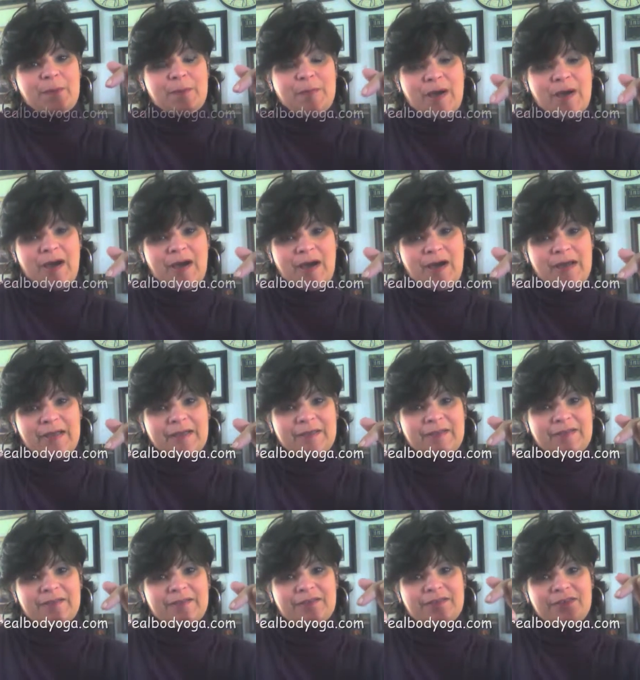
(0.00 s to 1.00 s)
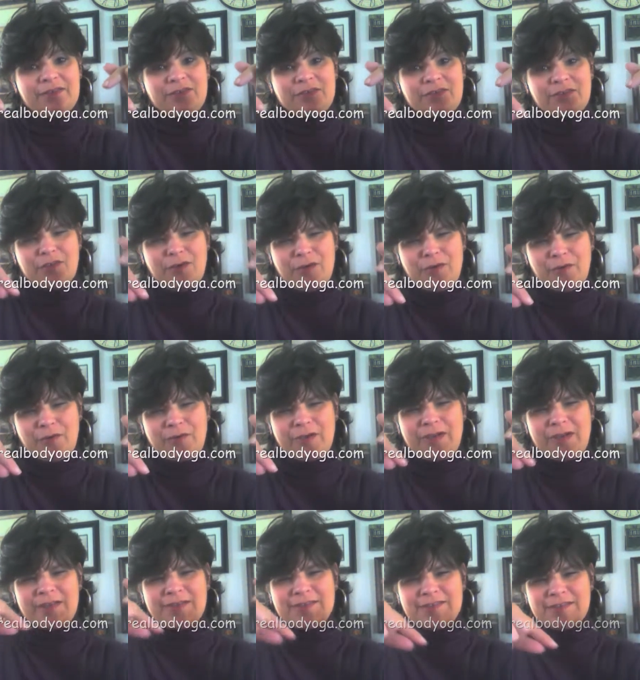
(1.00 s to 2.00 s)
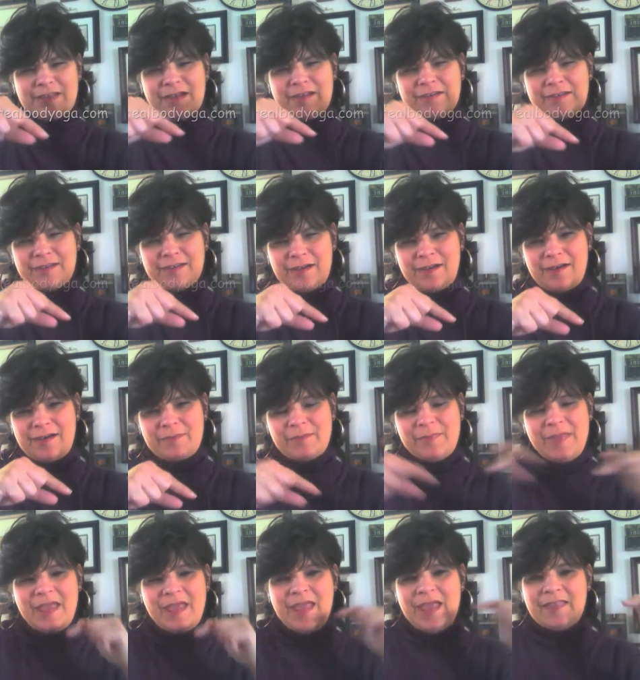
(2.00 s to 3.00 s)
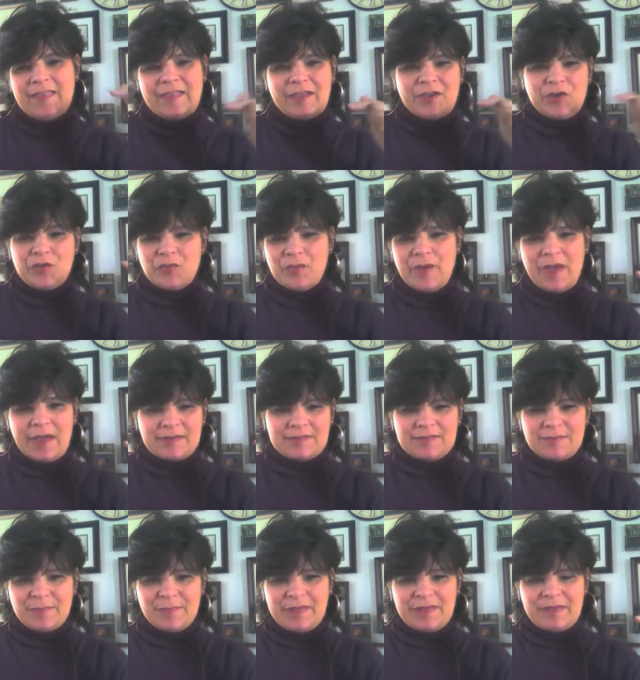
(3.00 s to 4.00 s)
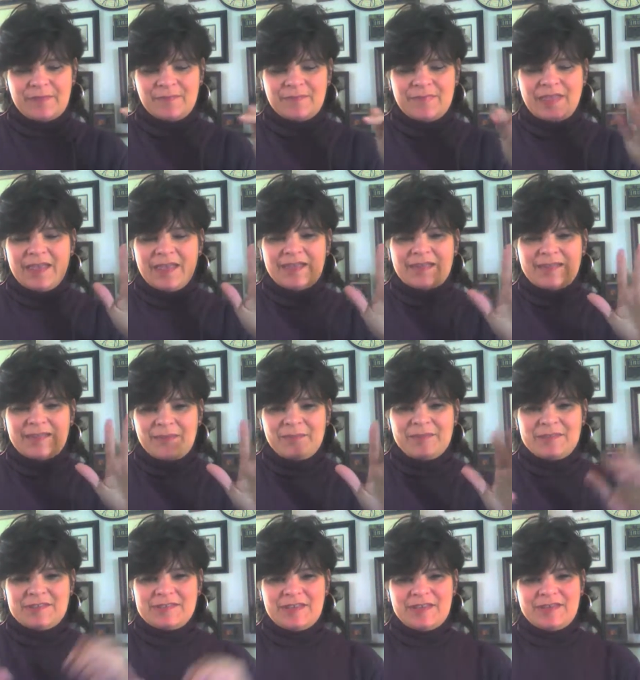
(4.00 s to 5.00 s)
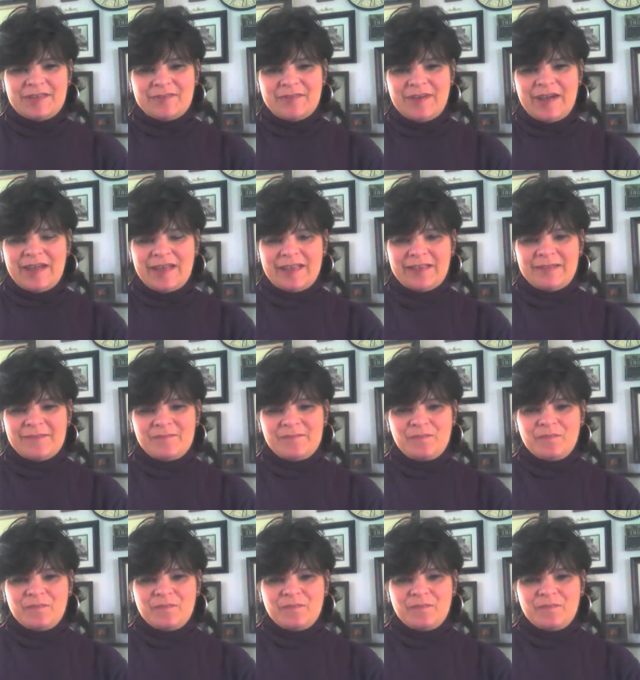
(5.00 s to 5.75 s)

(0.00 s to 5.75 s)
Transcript: MyRealBodyYoga.com and they correct me. Let me tell you why.